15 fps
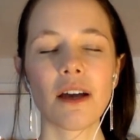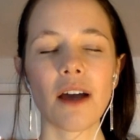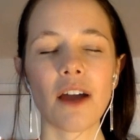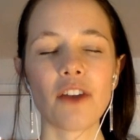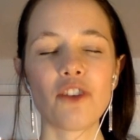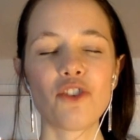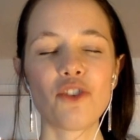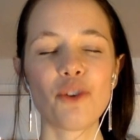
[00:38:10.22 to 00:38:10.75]

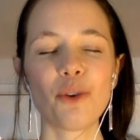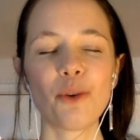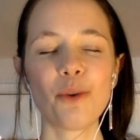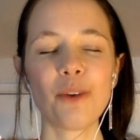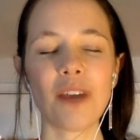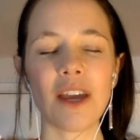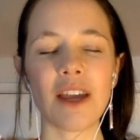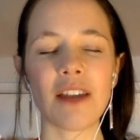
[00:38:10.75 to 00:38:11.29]
And
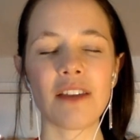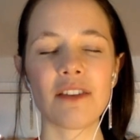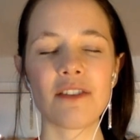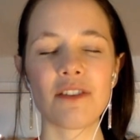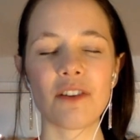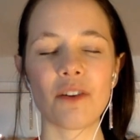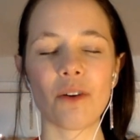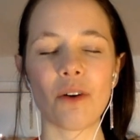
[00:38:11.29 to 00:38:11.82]
tune
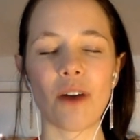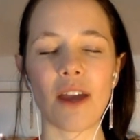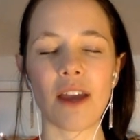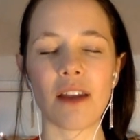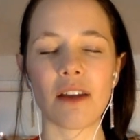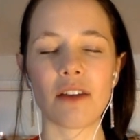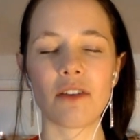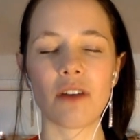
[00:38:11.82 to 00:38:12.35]
into your
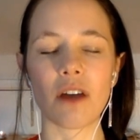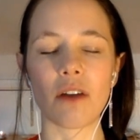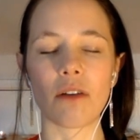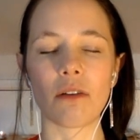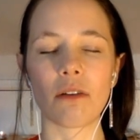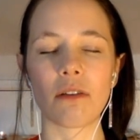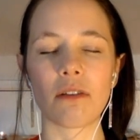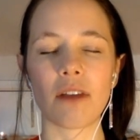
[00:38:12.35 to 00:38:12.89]
inner
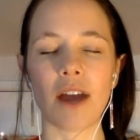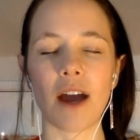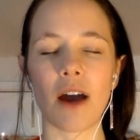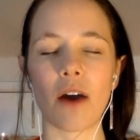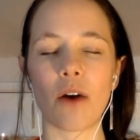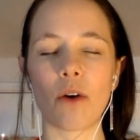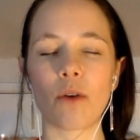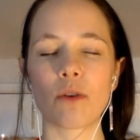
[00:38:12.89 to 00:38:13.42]
channels
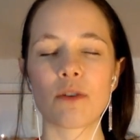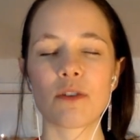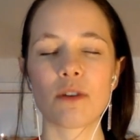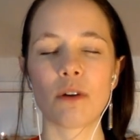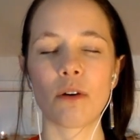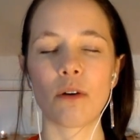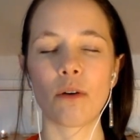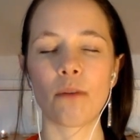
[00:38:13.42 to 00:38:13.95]
now.
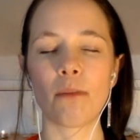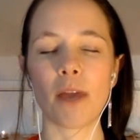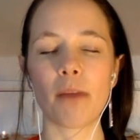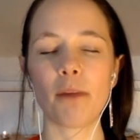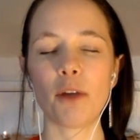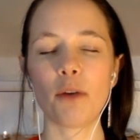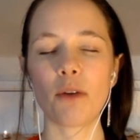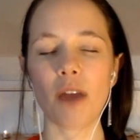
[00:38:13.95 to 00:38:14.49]
So
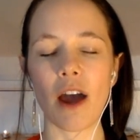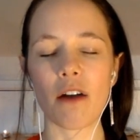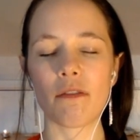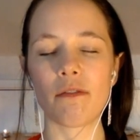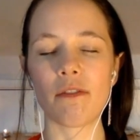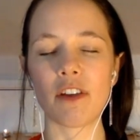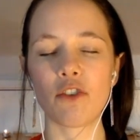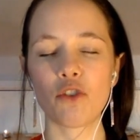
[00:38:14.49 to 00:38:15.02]
maybe you get a
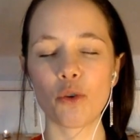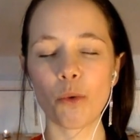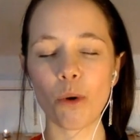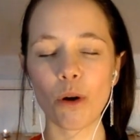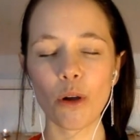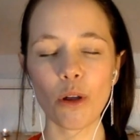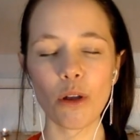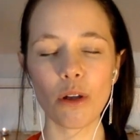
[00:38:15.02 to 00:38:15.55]

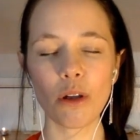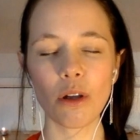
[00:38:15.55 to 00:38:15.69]
visual,